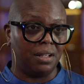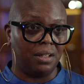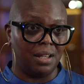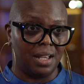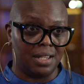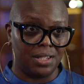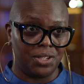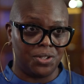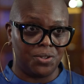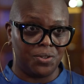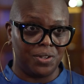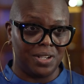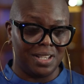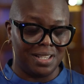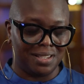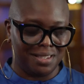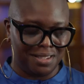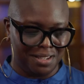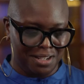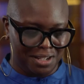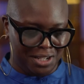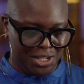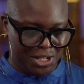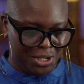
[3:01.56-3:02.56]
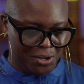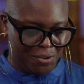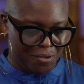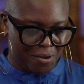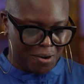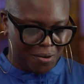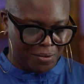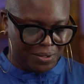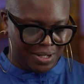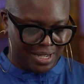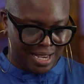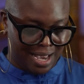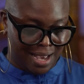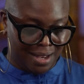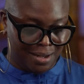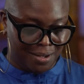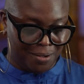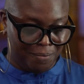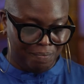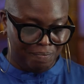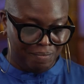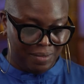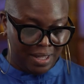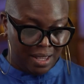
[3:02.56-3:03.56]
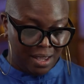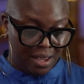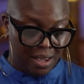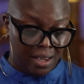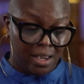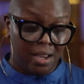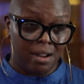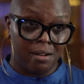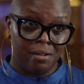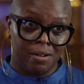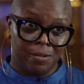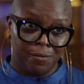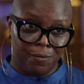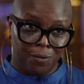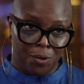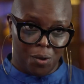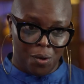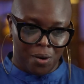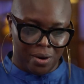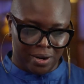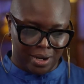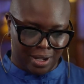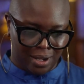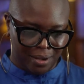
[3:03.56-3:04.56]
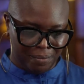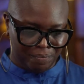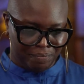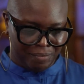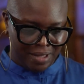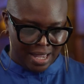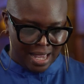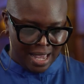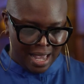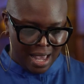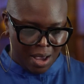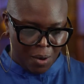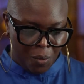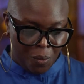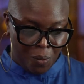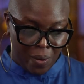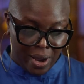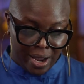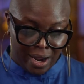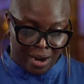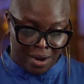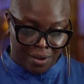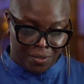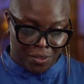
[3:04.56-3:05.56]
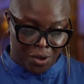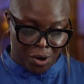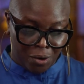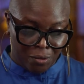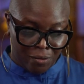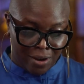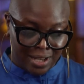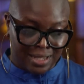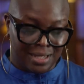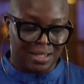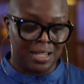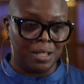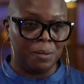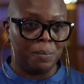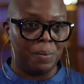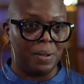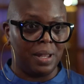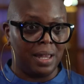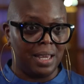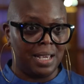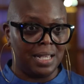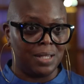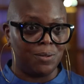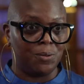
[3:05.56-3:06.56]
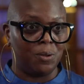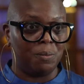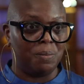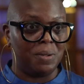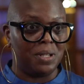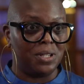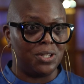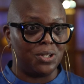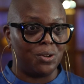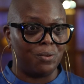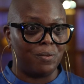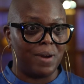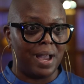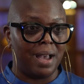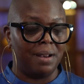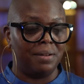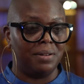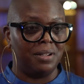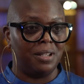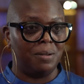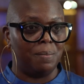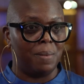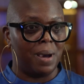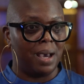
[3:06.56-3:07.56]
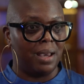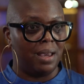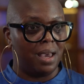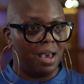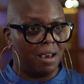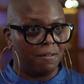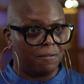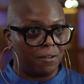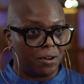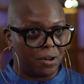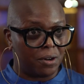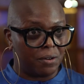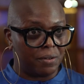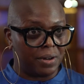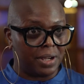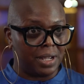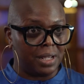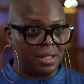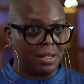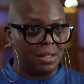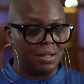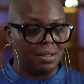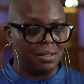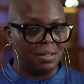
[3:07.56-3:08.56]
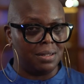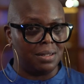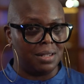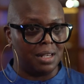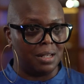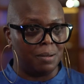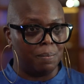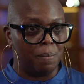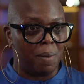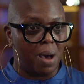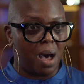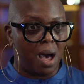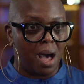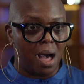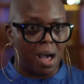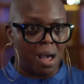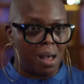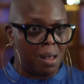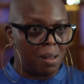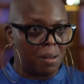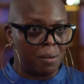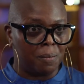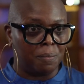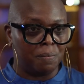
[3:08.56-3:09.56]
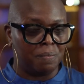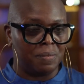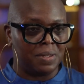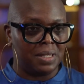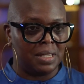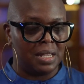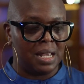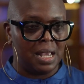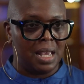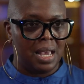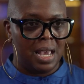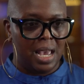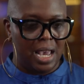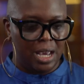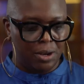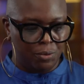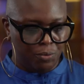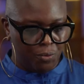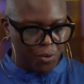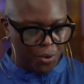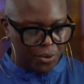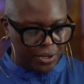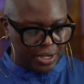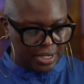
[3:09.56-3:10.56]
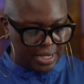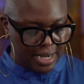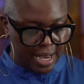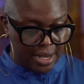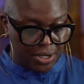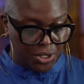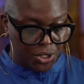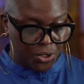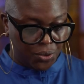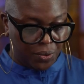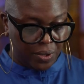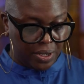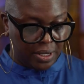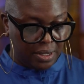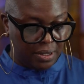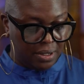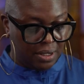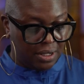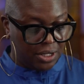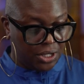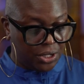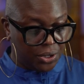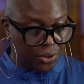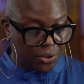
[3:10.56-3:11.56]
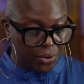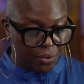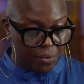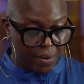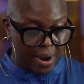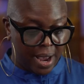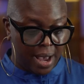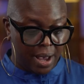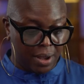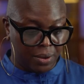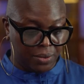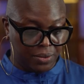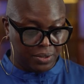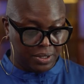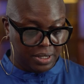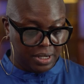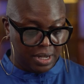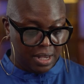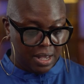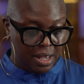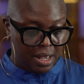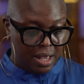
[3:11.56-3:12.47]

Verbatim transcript: Illustrious Negro Dead, here in Florida, where their resting place would be surrounded by evergreens and palms and rhododendron year-round.